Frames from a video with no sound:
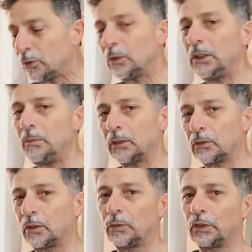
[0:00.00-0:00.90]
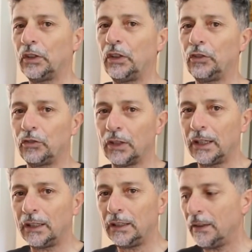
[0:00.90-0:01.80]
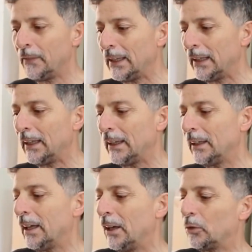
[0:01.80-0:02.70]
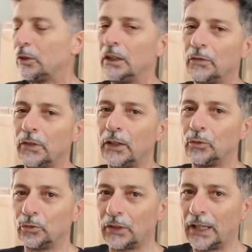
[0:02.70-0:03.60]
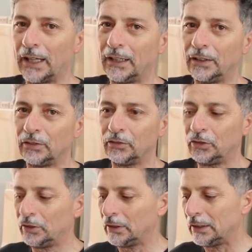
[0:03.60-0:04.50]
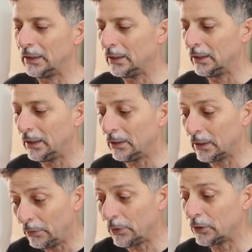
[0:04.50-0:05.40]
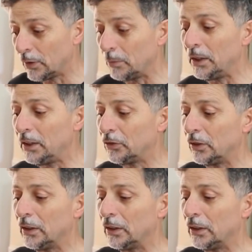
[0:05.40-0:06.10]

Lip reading: So, depending on the food you ingest, it will be what is used effectively for frequency works.